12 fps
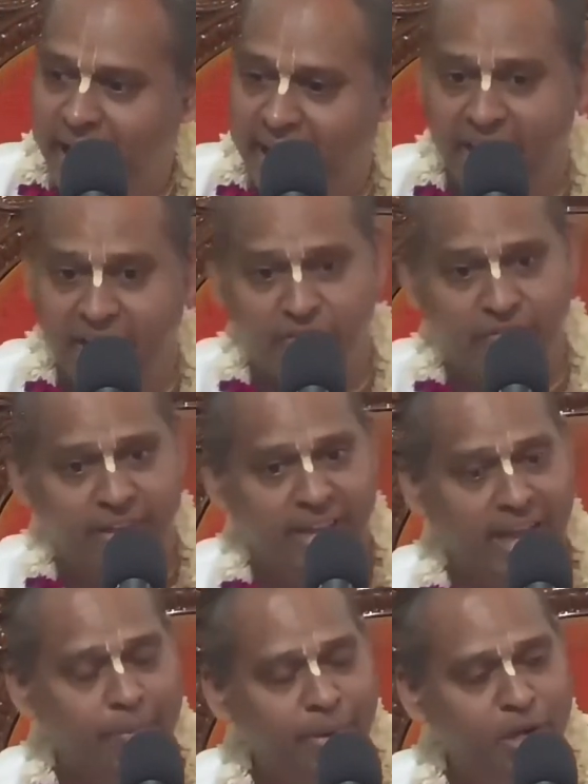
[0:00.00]
And if
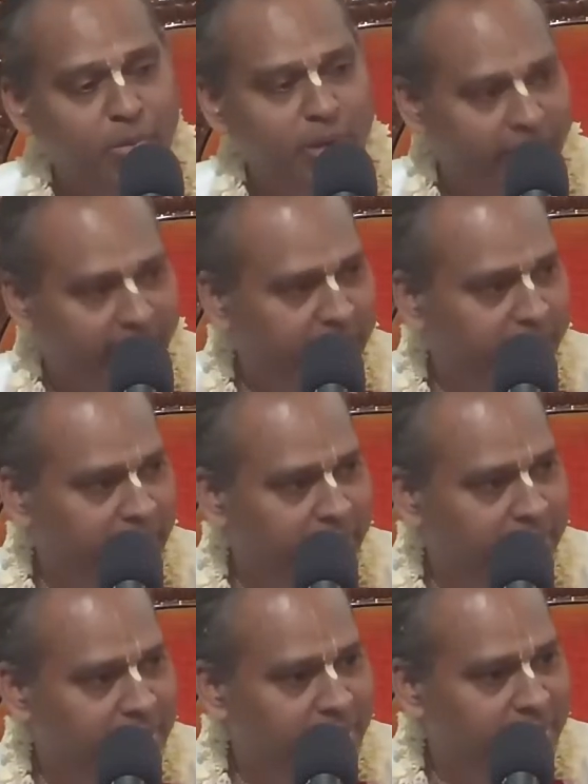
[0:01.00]
we happen to be
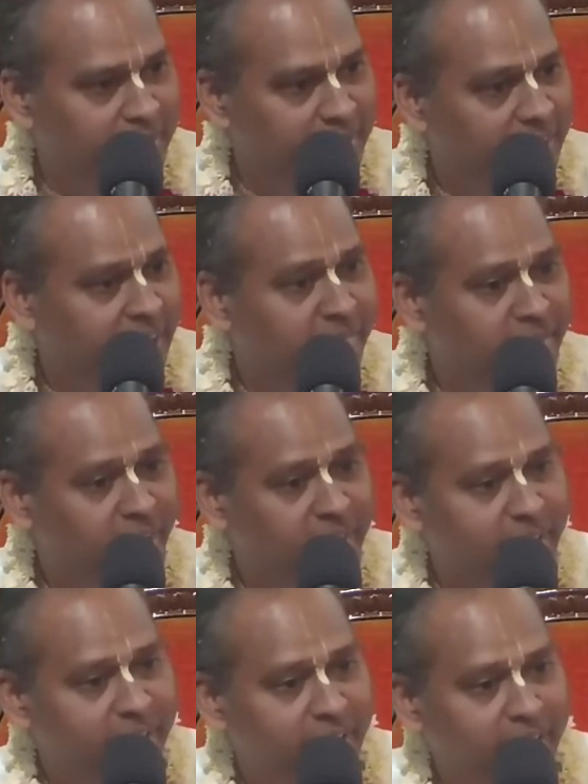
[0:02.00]
driving and we are
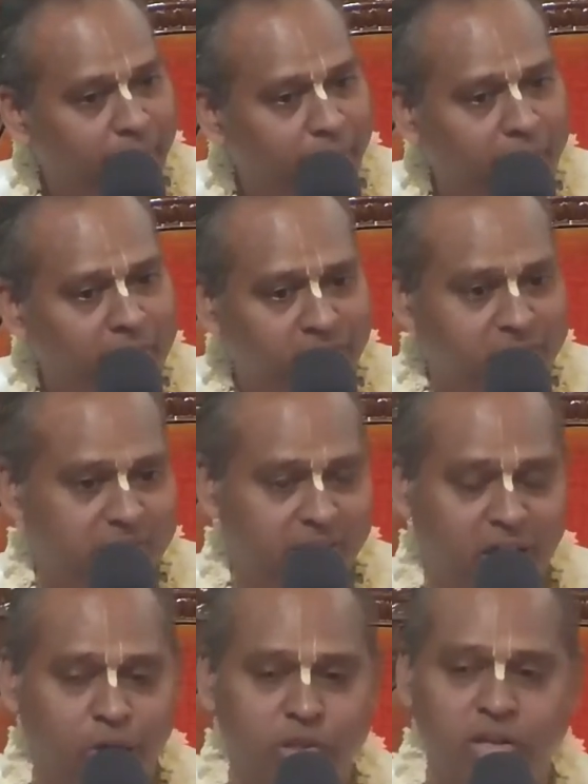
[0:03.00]
thinking, just
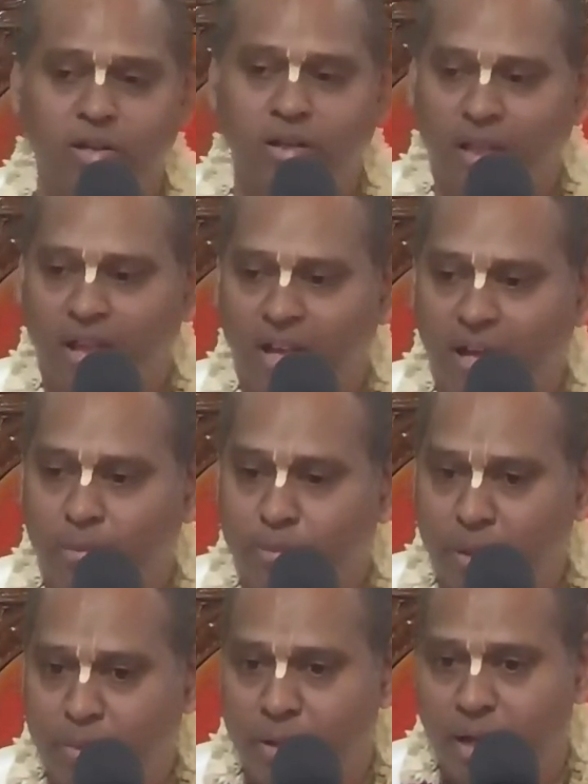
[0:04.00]
see how the
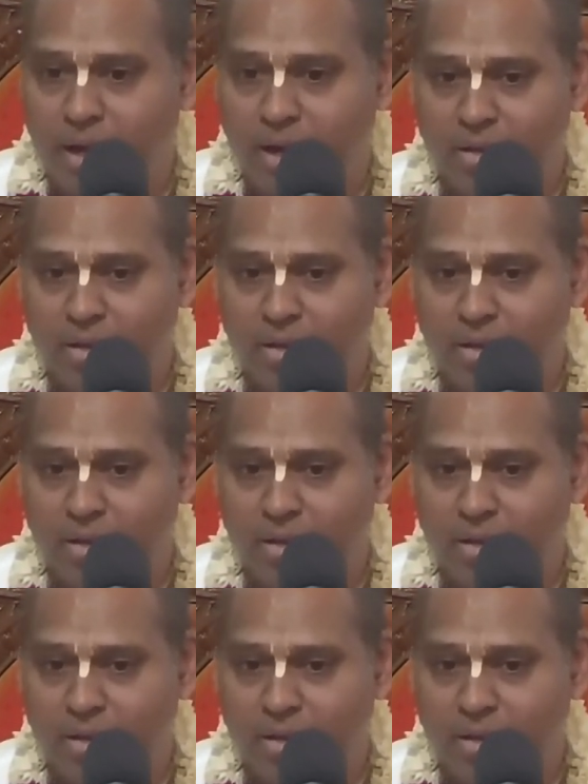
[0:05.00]
people